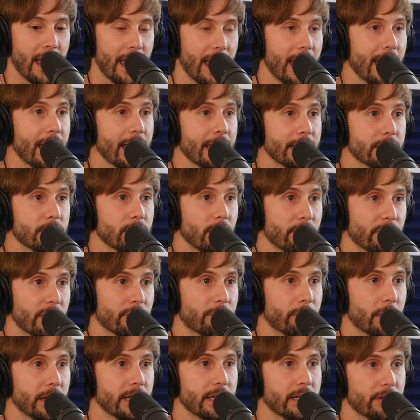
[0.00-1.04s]
and you have
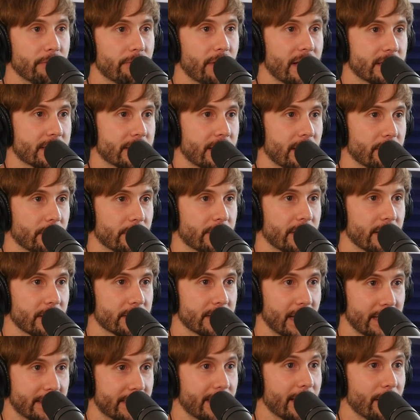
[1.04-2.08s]
enough money to invest in other
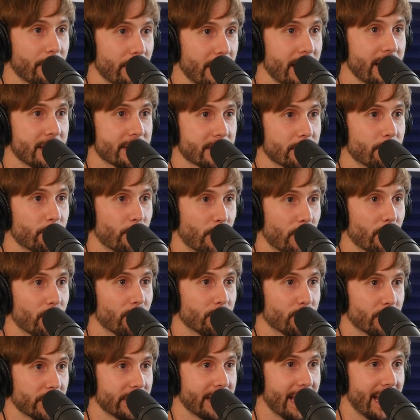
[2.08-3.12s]
things. Like there is a
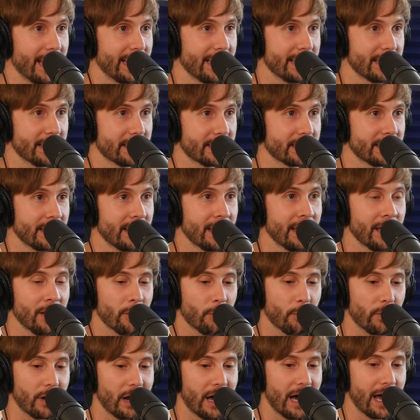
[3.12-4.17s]
world yeah. where that is.
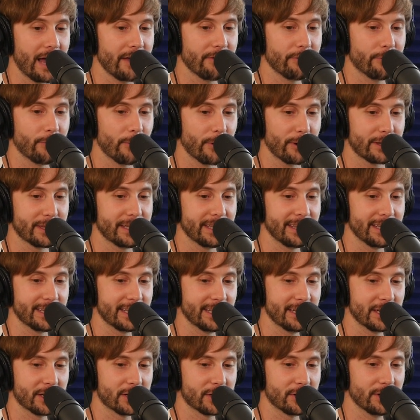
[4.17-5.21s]
Yeah. When I've worked in
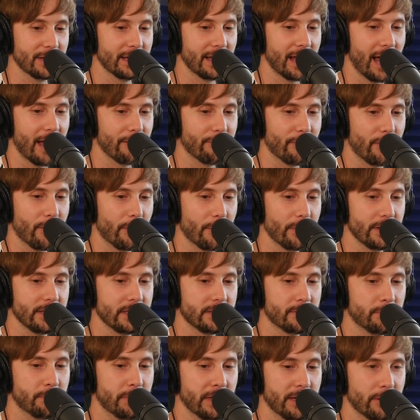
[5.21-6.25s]
this industry, I've
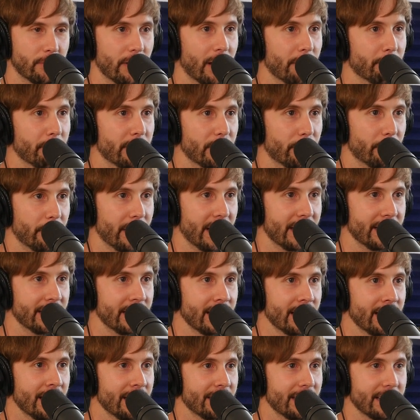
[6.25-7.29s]
always been around middlemen.
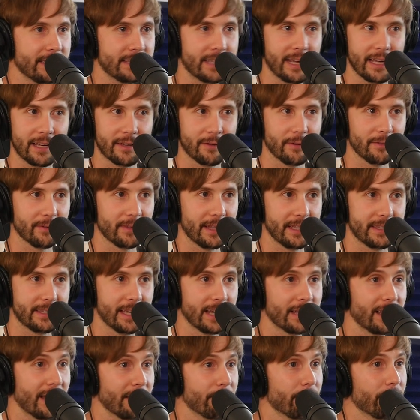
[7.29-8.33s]
They take they
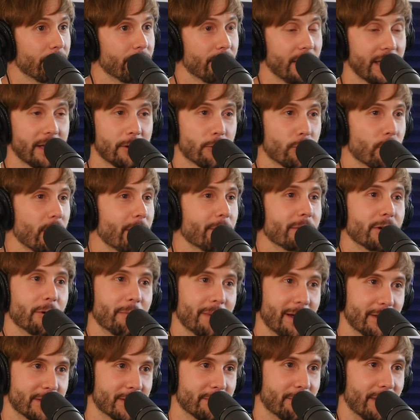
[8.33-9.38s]
take like like criminal
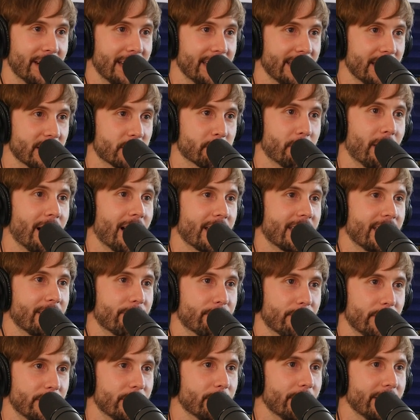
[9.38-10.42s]
amounts of money and they just pocket
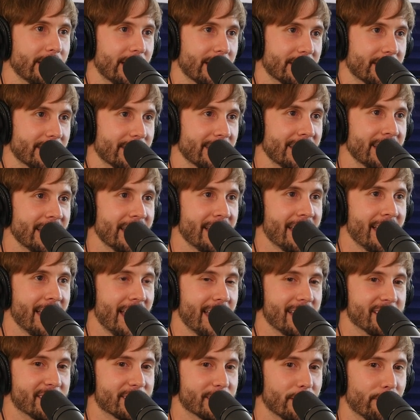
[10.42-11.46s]
it for doing nothing. Yeah.
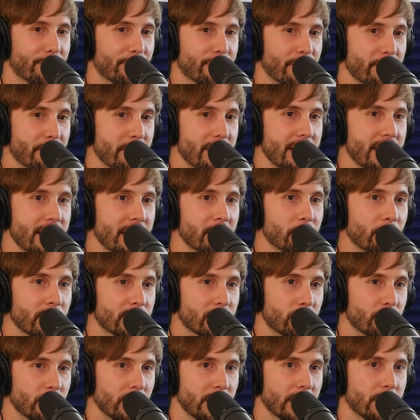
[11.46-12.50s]
And so for me,
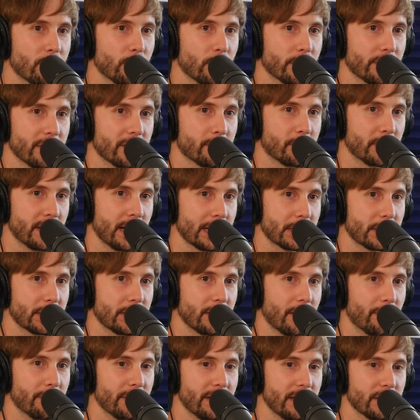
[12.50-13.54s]
what's really cool with this production
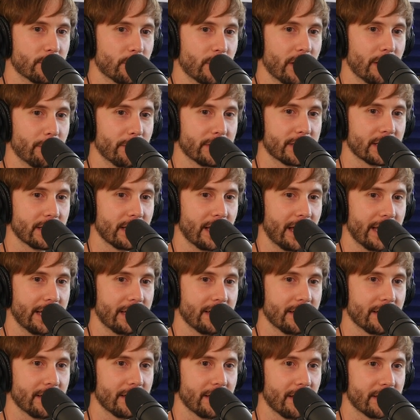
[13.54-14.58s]
company is we're able to
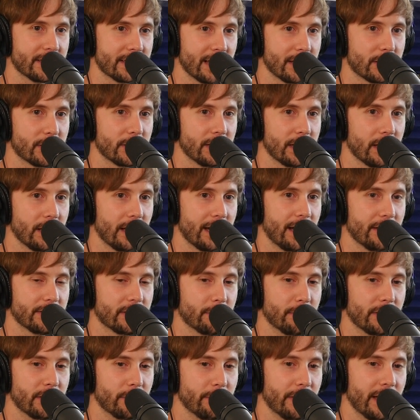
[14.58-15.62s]
like essentially cut out
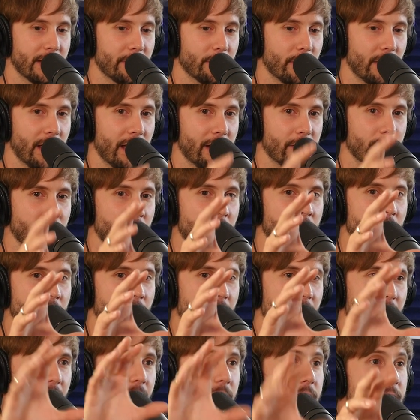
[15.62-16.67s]
the middleman and
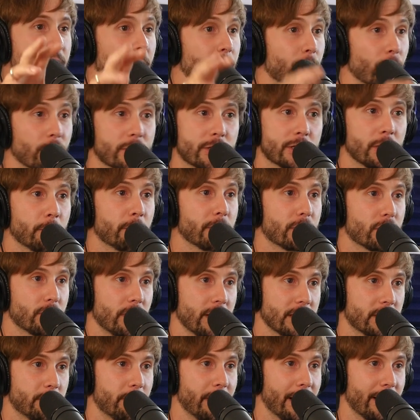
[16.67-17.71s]
anytime we're super
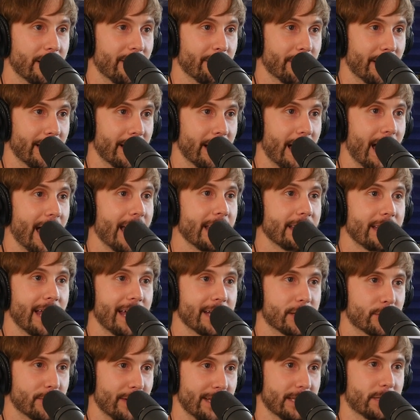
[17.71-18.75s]
transparent about it. I
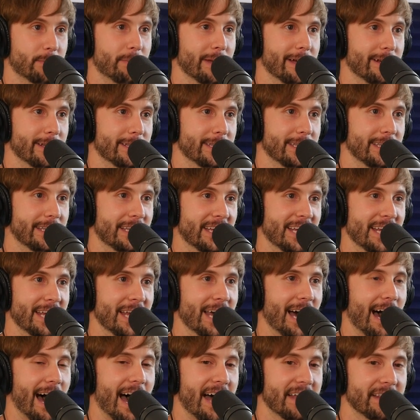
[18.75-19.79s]
like transparency.
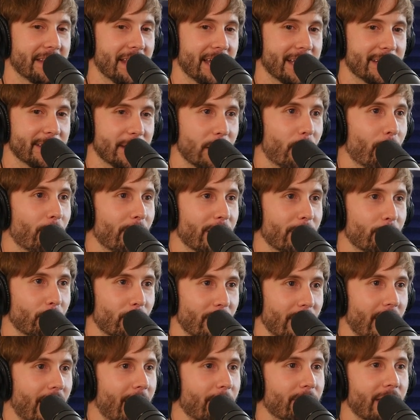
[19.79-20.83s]
Mm-hmm. I like knowing
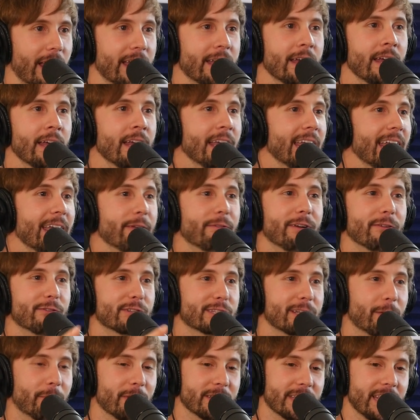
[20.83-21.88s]
where I'm like even if
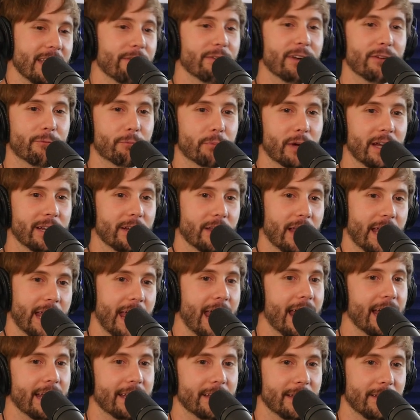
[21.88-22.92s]
someone even if Brent you're like,
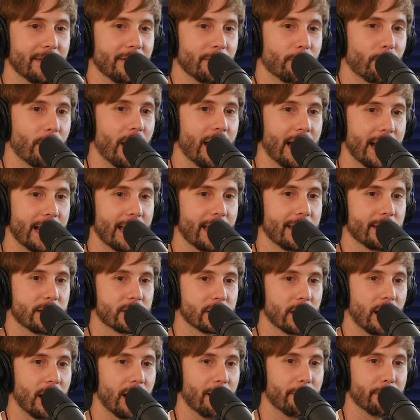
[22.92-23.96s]
"Hey, Ryan, I got a
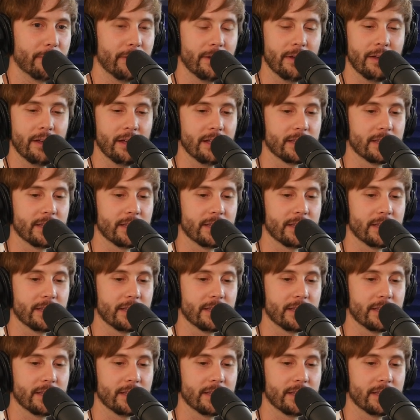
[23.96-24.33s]
job